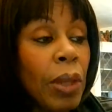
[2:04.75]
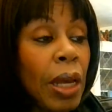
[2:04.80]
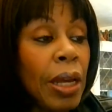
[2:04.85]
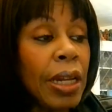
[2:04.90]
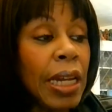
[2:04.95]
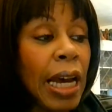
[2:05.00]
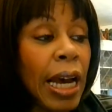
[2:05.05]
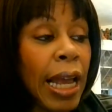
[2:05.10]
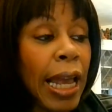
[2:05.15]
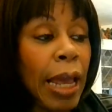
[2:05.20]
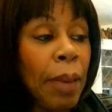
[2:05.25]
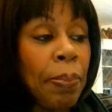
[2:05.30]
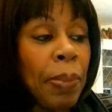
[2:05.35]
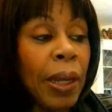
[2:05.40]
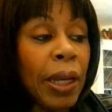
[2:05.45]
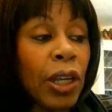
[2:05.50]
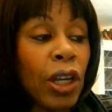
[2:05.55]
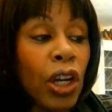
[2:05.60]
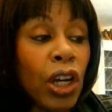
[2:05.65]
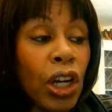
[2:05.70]
Now
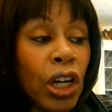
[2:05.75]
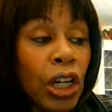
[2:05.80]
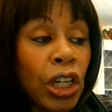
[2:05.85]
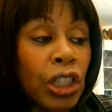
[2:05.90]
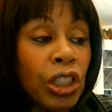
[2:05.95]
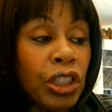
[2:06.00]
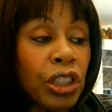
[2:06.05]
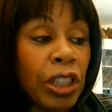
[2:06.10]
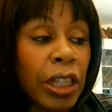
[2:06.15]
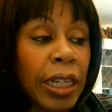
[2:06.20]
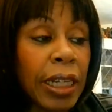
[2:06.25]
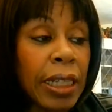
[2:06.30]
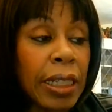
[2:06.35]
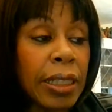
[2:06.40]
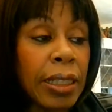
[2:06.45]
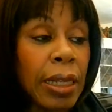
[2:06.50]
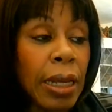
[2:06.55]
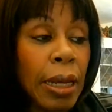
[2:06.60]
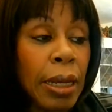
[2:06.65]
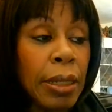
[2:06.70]
EPIC
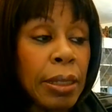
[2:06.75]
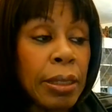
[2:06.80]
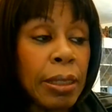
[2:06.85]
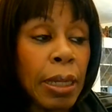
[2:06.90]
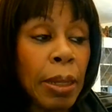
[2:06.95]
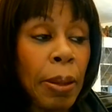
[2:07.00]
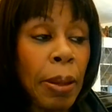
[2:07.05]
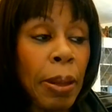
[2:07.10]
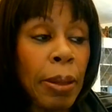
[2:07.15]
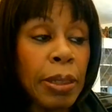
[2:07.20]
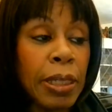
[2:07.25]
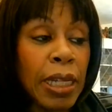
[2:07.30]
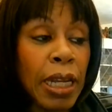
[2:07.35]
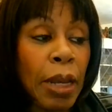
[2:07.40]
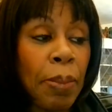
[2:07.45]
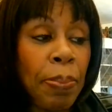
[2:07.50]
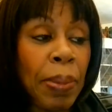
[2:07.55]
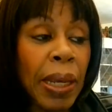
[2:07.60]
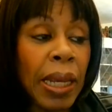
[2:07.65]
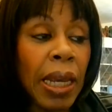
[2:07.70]
urges D
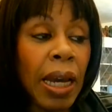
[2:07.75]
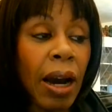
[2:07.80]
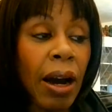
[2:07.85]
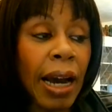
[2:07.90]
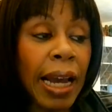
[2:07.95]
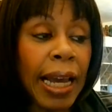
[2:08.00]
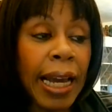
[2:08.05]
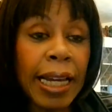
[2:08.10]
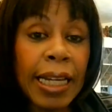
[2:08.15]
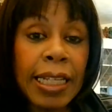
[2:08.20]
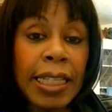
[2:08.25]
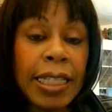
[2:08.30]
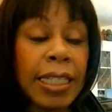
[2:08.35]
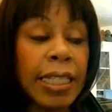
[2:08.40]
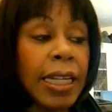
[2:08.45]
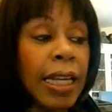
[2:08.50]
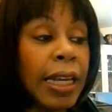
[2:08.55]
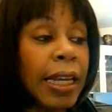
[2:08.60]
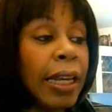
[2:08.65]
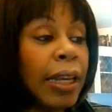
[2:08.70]
P I A
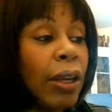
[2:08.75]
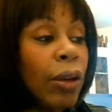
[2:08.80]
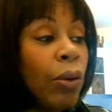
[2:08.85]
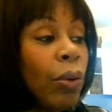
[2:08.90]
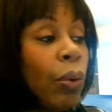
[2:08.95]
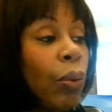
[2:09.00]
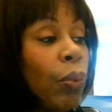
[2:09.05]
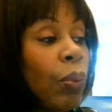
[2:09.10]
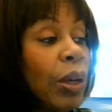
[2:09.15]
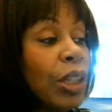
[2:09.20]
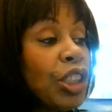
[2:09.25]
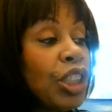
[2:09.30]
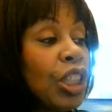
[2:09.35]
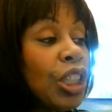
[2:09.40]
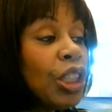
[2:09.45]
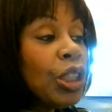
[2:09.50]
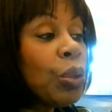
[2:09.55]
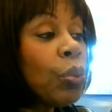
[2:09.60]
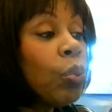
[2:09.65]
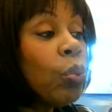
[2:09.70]
C, which
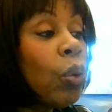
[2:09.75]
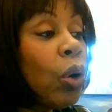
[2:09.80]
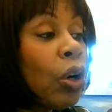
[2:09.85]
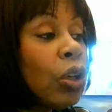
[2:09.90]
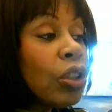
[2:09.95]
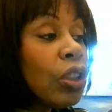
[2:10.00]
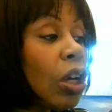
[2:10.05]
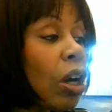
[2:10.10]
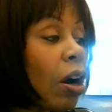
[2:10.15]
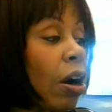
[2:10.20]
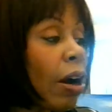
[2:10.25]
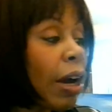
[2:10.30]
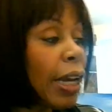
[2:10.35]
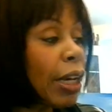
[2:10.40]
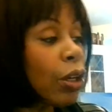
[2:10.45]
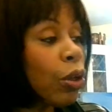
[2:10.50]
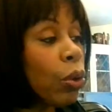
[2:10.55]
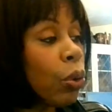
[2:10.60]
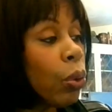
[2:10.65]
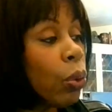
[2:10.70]
is what I
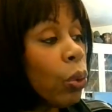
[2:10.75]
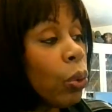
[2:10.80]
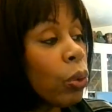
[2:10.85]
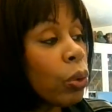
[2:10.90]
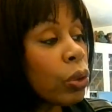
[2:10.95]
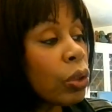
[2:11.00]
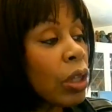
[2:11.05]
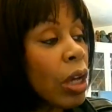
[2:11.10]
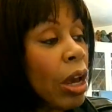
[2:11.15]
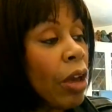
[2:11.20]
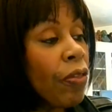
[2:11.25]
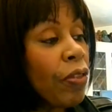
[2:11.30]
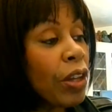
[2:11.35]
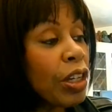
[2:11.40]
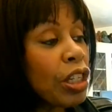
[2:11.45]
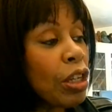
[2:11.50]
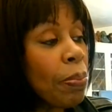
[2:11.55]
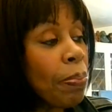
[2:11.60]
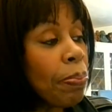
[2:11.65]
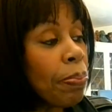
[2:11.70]
called the,
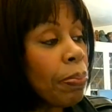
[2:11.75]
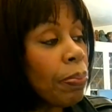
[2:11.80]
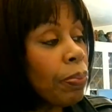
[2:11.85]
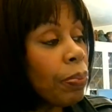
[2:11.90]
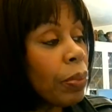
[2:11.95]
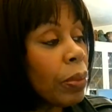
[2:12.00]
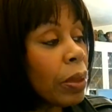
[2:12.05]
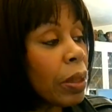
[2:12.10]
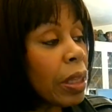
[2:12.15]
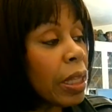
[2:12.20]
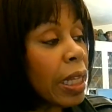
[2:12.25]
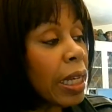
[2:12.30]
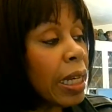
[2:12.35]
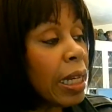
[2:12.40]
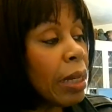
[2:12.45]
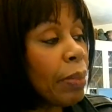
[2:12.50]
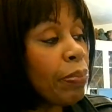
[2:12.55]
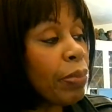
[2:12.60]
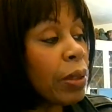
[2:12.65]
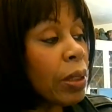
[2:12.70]
D
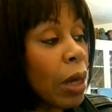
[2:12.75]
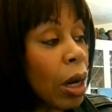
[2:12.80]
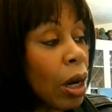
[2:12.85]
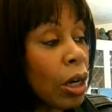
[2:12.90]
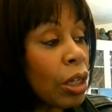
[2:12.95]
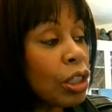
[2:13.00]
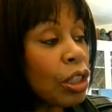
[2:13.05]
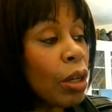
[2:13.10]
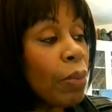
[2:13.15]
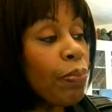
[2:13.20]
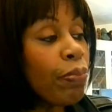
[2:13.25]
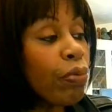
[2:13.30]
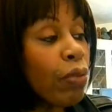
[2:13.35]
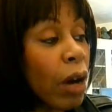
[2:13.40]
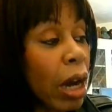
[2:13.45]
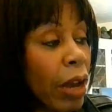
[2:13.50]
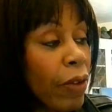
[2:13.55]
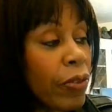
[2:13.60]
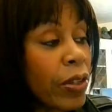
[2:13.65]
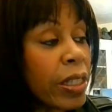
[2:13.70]
the Data
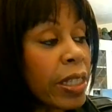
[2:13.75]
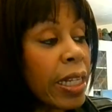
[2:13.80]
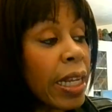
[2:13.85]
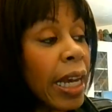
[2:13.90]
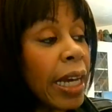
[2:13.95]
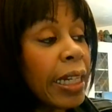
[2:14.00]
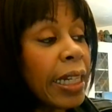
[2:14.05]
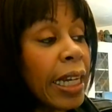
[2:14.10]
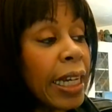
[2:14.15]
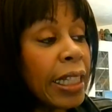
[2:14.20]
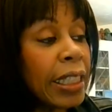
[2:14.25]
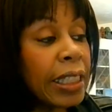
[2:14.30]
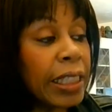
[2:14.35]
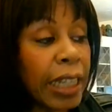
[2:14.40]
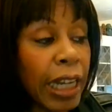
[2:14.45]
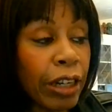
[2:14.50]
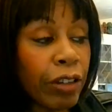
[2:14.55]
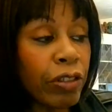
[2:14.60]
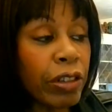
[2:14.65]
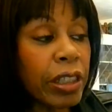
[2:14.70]
Privacy and
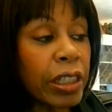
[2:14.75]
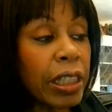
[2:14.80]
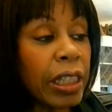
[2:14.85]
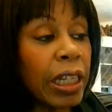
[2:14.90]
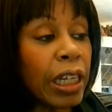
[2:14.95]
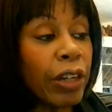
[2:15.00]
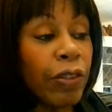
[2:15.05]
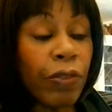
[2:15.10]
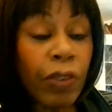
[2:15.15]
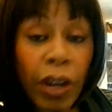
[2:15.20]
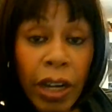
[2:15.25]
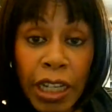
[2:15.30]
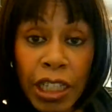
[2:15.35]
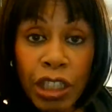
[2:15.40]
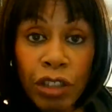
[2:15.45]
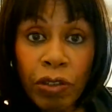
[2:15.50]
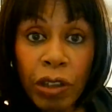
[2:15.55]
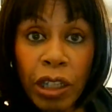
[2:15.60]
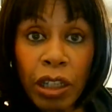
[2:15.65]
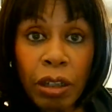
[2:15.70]
Integrity
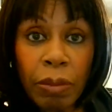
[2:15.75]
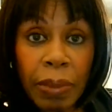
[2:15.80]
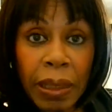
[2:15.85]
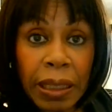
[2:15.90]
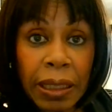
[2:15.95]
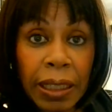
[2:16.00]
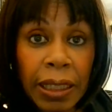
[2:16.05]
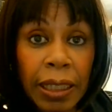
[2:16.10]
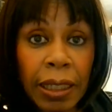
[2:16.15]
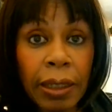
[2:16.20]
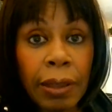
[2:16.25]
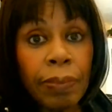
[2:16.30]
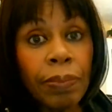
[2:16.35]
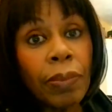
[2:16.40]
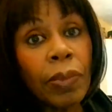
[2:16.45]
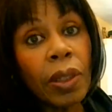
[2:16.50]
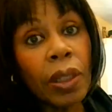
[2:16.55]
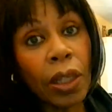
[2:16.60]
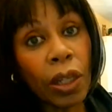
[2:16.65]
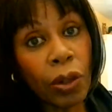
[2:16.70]
Advisory Committee,
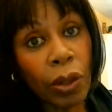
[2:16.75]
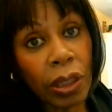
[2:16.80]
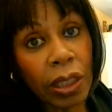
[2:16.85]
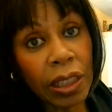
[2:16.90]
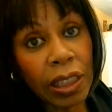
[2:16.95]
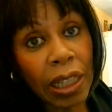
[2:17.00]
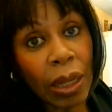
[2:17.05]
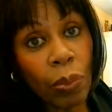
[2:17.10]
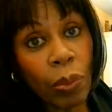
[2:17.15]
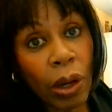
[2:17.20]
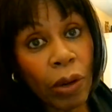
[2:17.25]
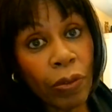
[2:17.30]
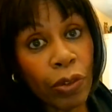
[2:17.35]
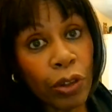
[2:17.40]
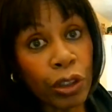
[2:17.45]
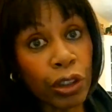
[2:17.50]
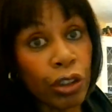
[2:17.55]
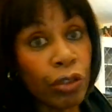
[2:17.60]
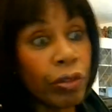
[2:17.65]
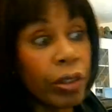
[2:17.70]
now you understand why I've
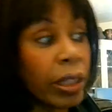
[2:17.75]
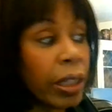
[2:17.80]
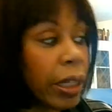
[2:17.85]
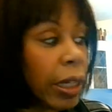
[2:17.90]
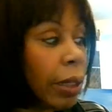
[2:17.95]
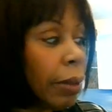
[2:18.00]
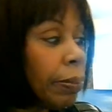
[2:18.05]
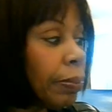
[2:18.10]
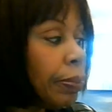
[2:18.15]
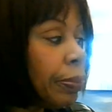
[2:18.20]
got to read it,